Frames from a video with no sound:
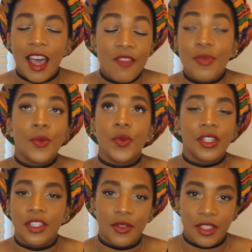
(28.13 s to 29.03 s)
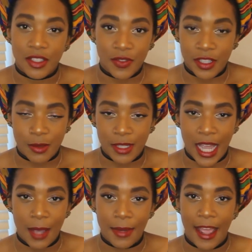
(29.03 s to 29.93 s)
I've been wanting to do this for some
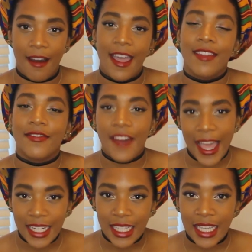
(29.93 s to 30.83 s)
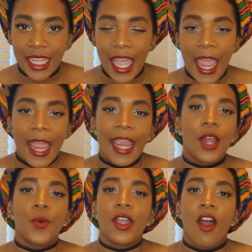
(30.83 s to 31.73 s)
time now, and finally,
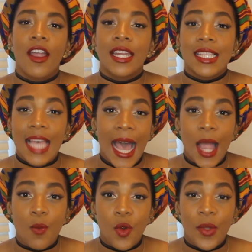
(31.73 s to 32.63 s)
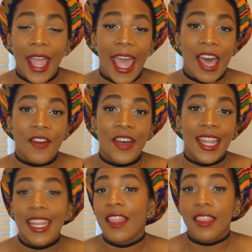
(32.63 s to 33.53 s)
here we are in a time where we have
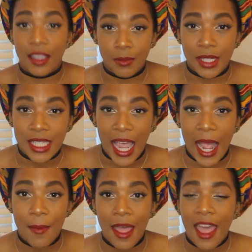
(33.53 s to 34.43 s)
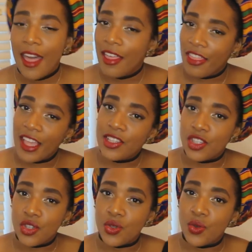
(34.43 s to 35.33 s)
nothing but time, thanks
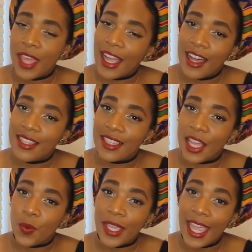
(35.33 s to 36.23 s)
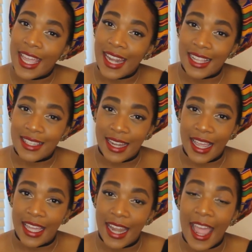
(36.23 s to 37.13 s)
to that cousin that we cannot
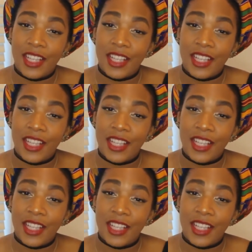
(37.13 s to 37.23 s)
stand,